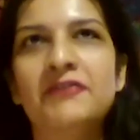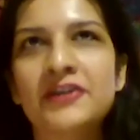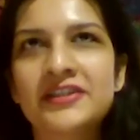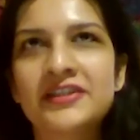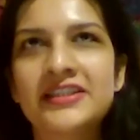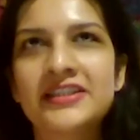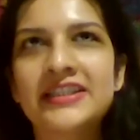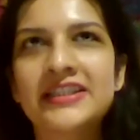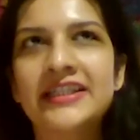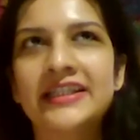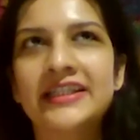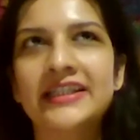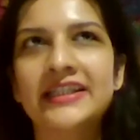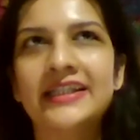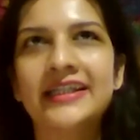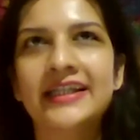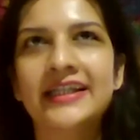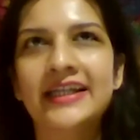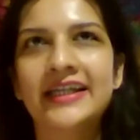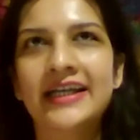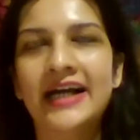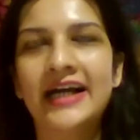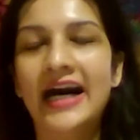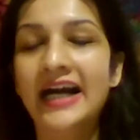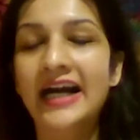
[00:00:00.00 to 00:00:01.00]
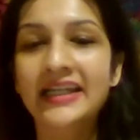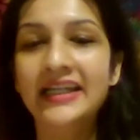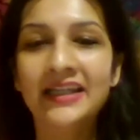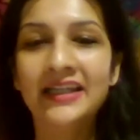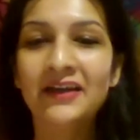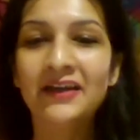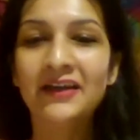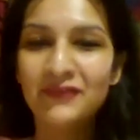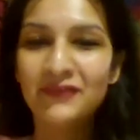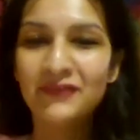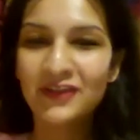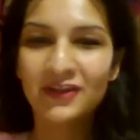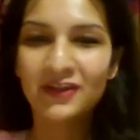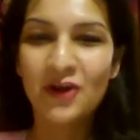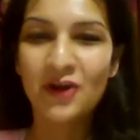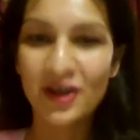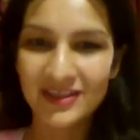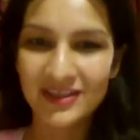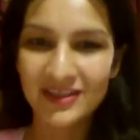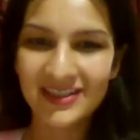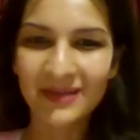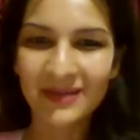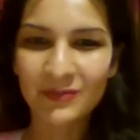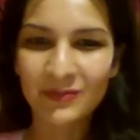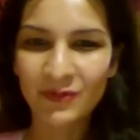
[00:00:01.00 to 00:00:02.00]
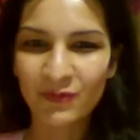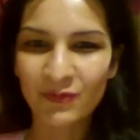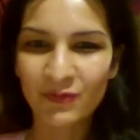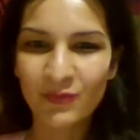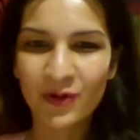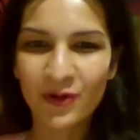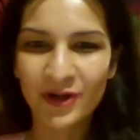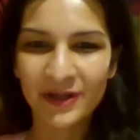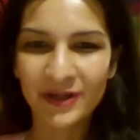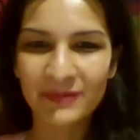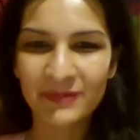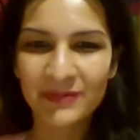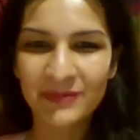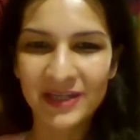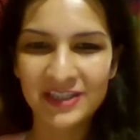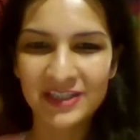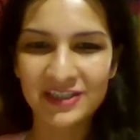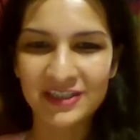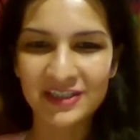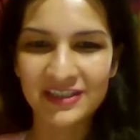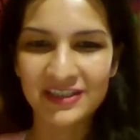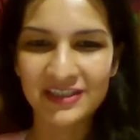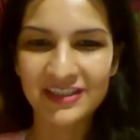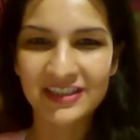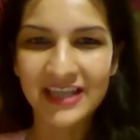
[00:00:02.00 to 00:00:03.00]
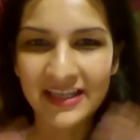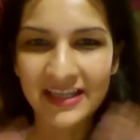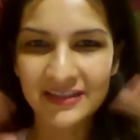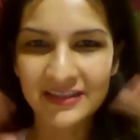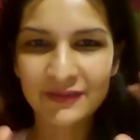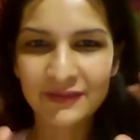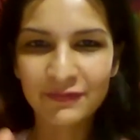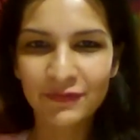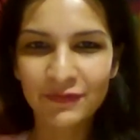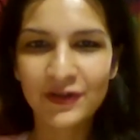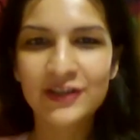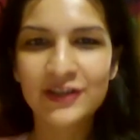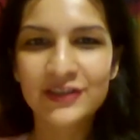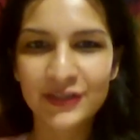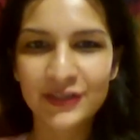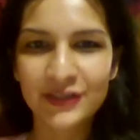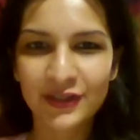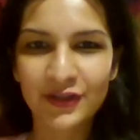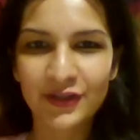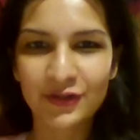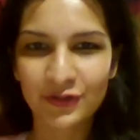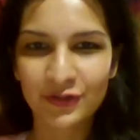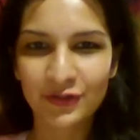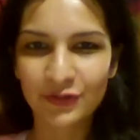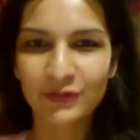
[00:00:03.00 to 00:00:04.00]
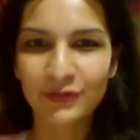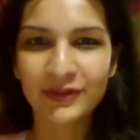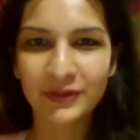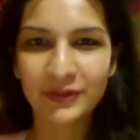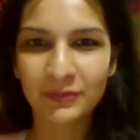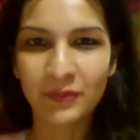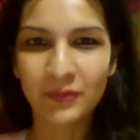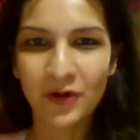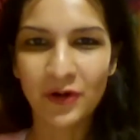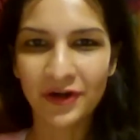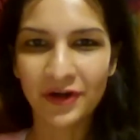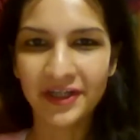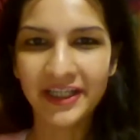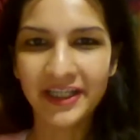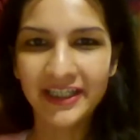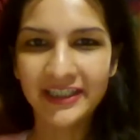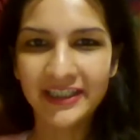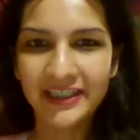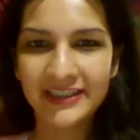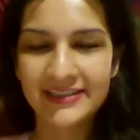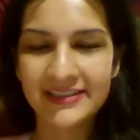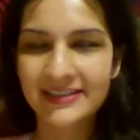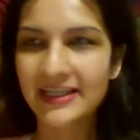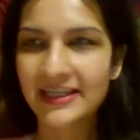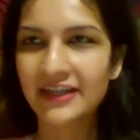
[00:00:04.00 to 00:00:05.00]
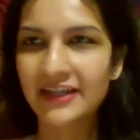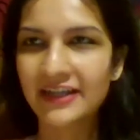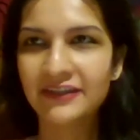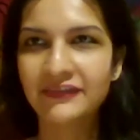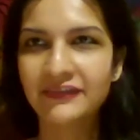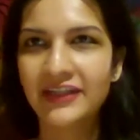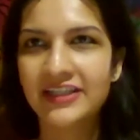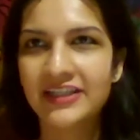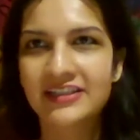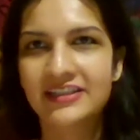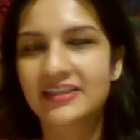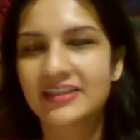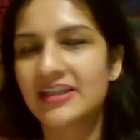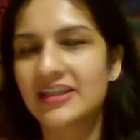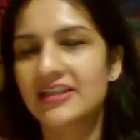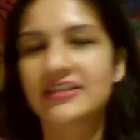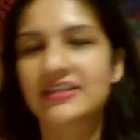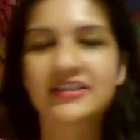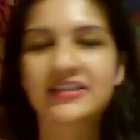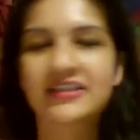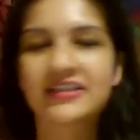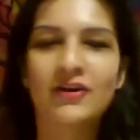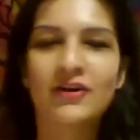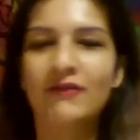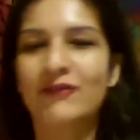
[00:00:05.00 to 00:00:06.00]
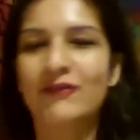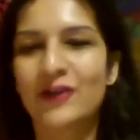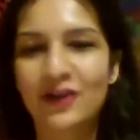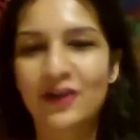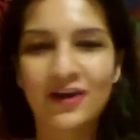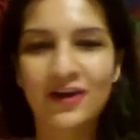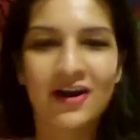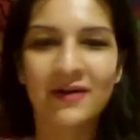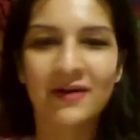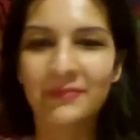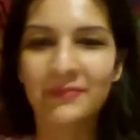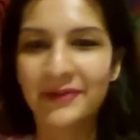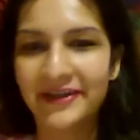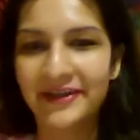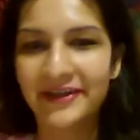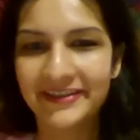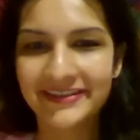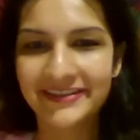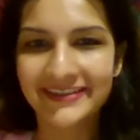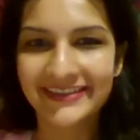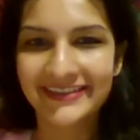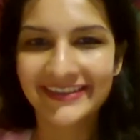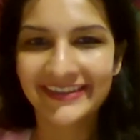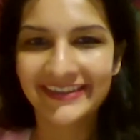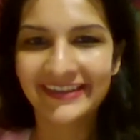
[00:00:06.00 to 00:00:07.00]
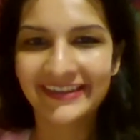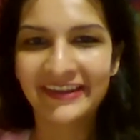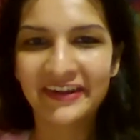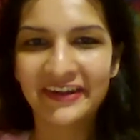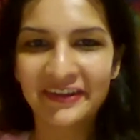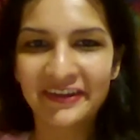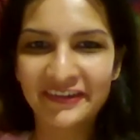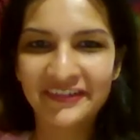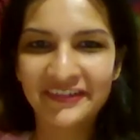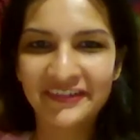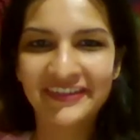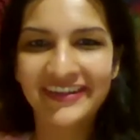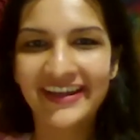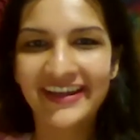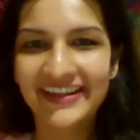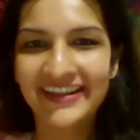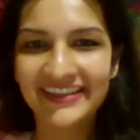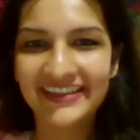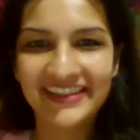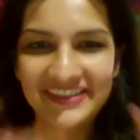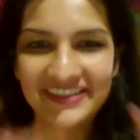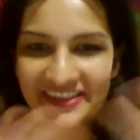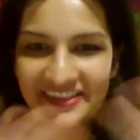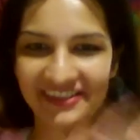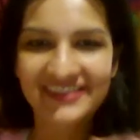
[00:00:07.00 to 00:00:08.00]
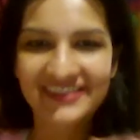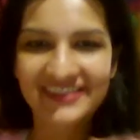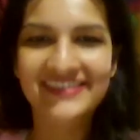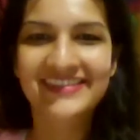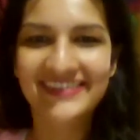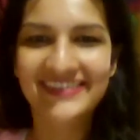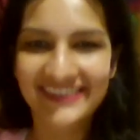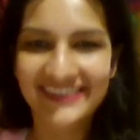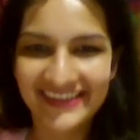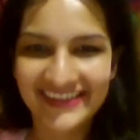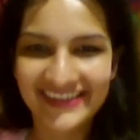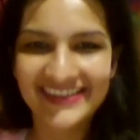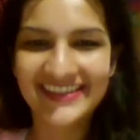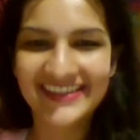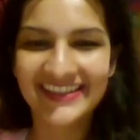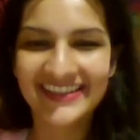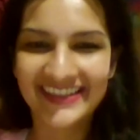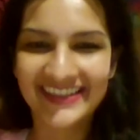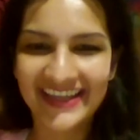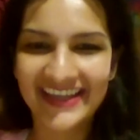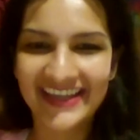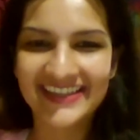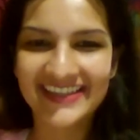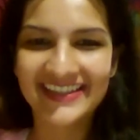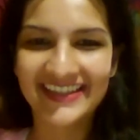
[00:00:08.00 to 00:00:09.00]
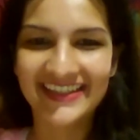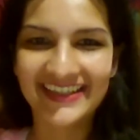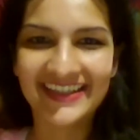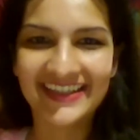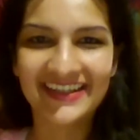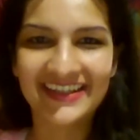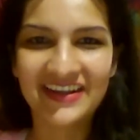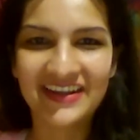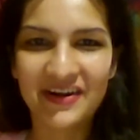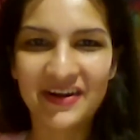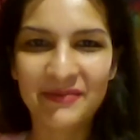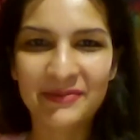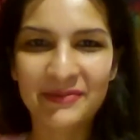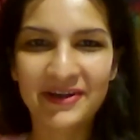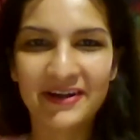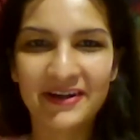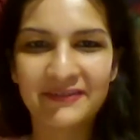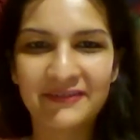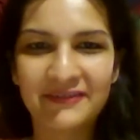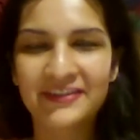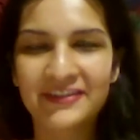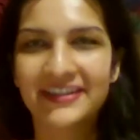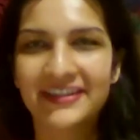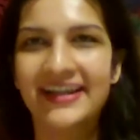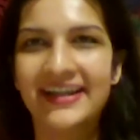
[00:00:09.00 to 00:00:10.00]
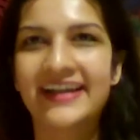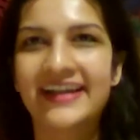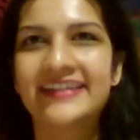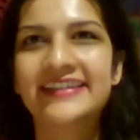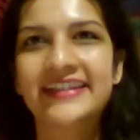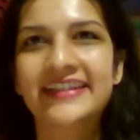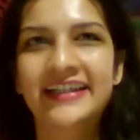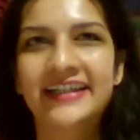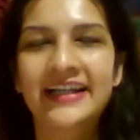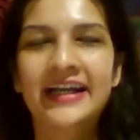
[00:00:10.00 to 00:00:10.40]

Firstly, I love the concept of morning pages as the first thing you do in the morning. It's kind of like dusting off a carpet, and then just it's a nice and neat carpet after that.